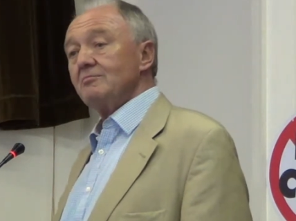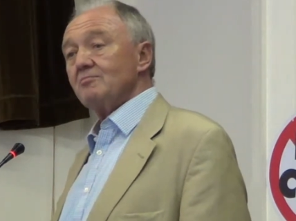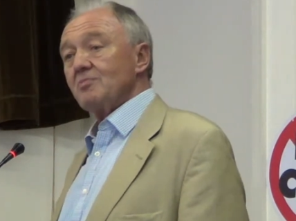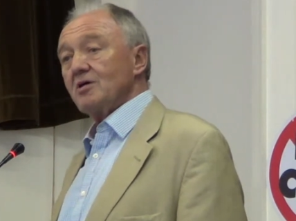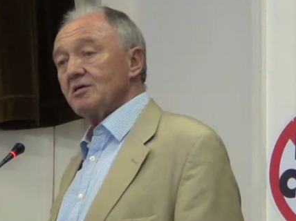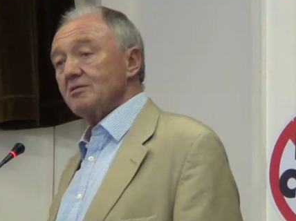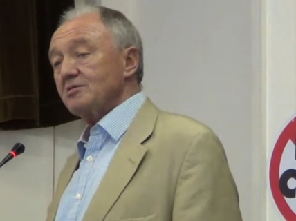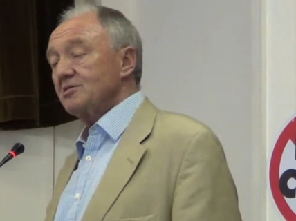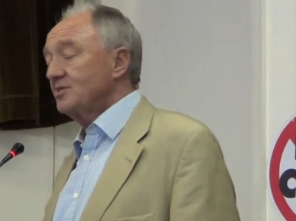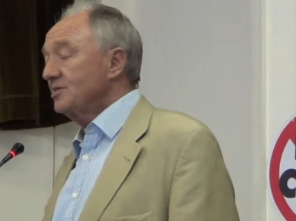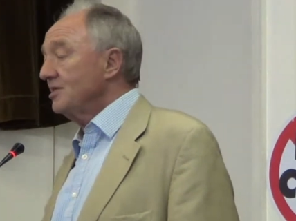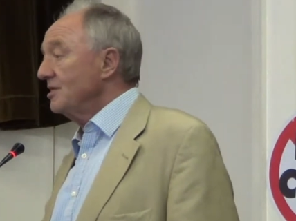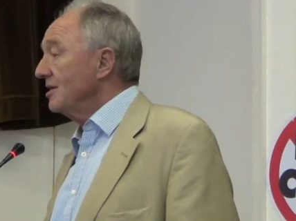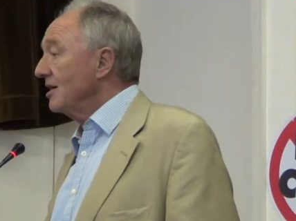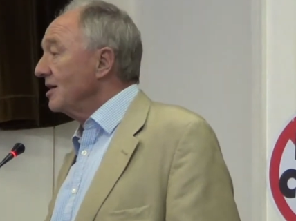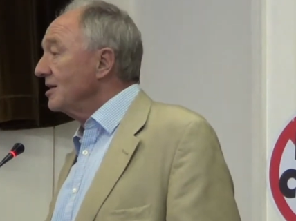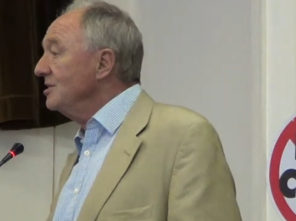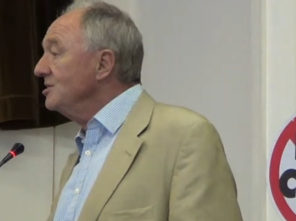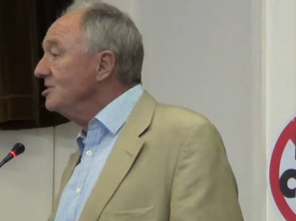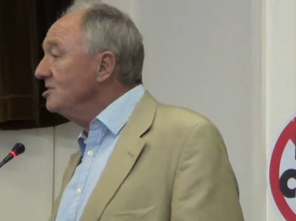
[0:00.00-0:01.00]
but still
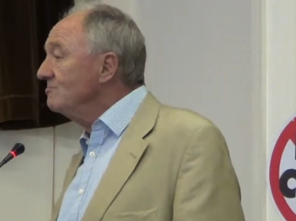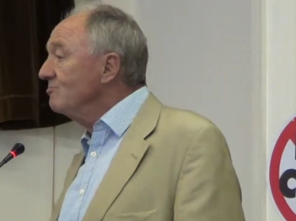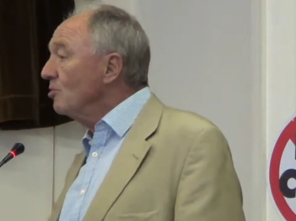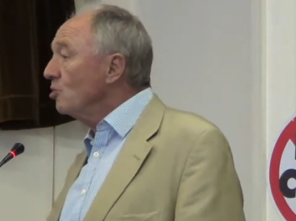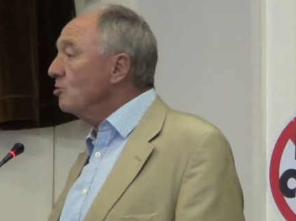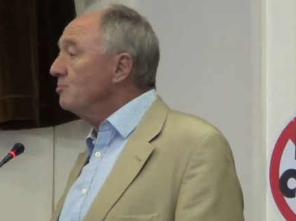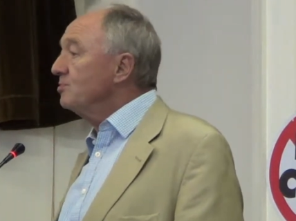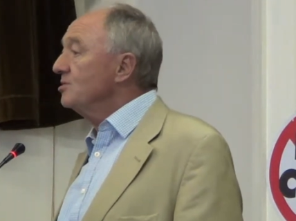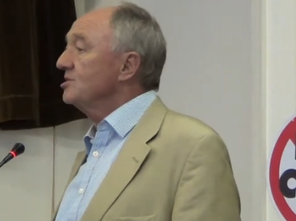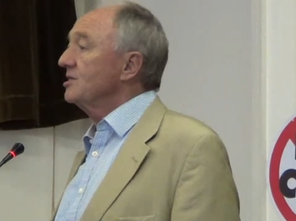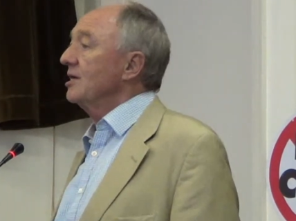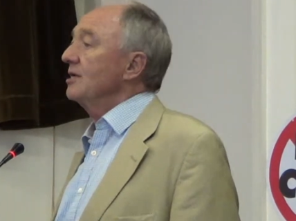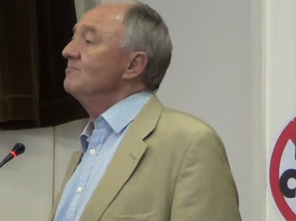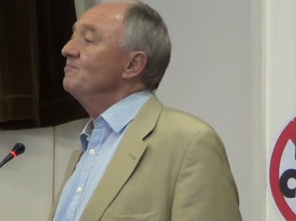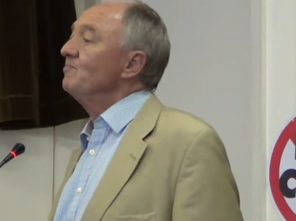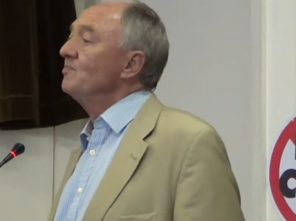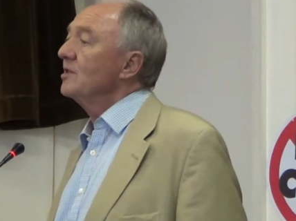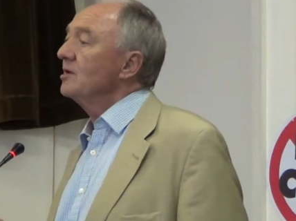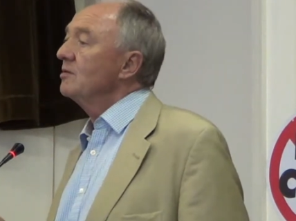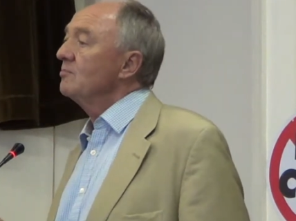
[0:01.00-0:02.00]
at
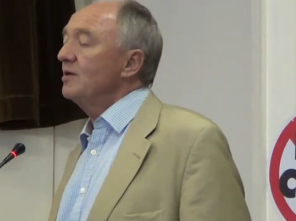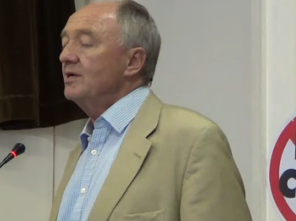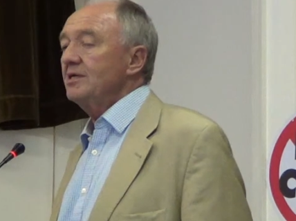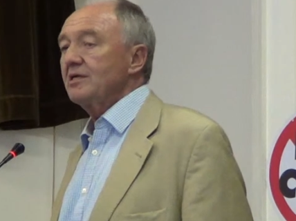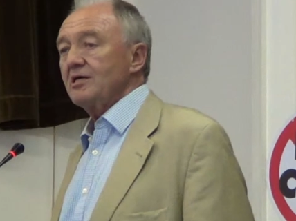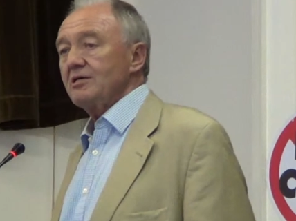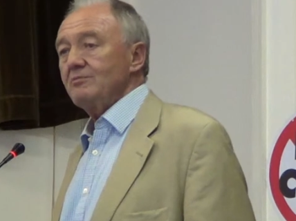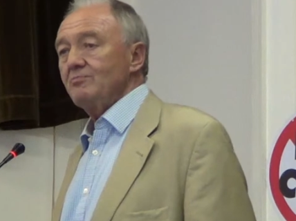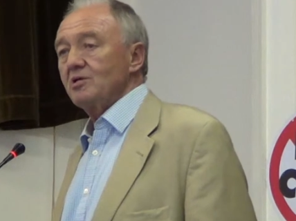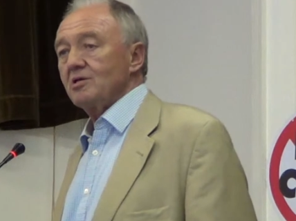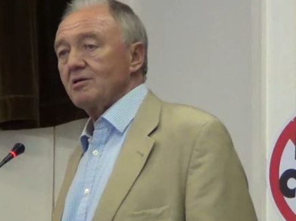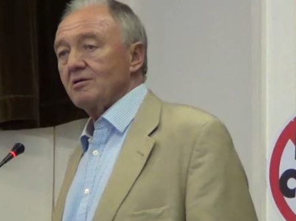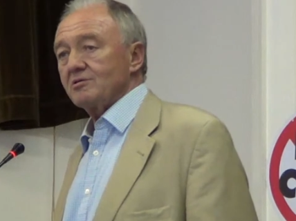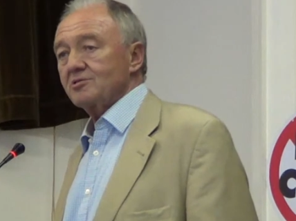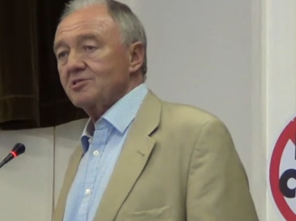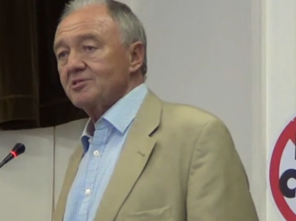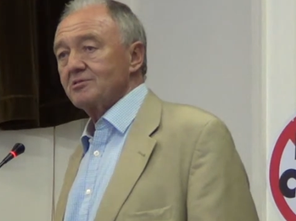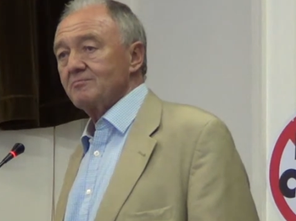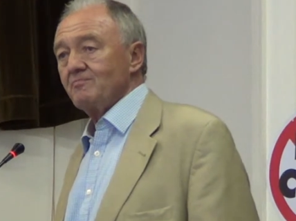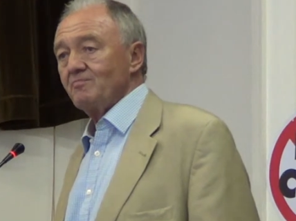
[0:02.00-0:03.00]
84% when Labour
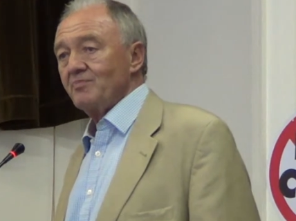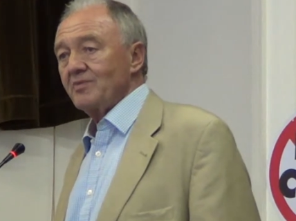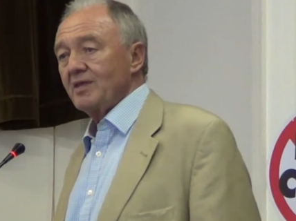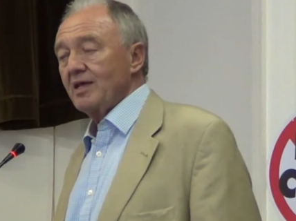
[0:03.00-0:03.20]
lost.